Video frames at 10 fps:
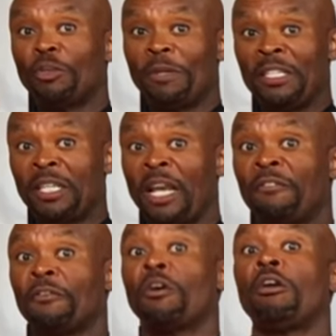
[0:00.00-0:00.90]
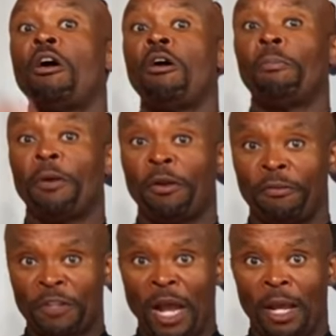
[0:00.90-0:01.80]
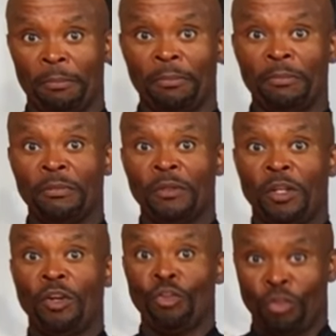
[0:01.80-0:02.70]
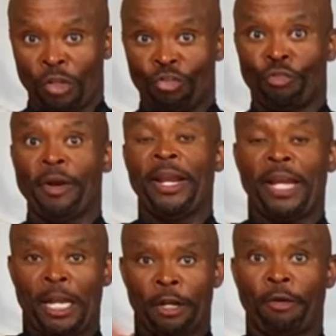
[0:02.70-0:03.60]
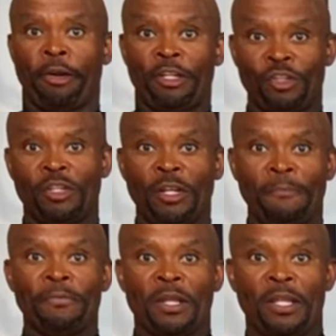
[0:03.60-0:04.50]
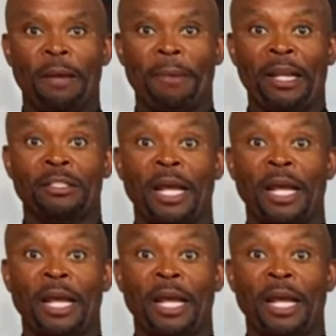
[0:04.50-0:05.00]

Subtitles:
to maintain for a long period of time. You know, you can train and increase the amount of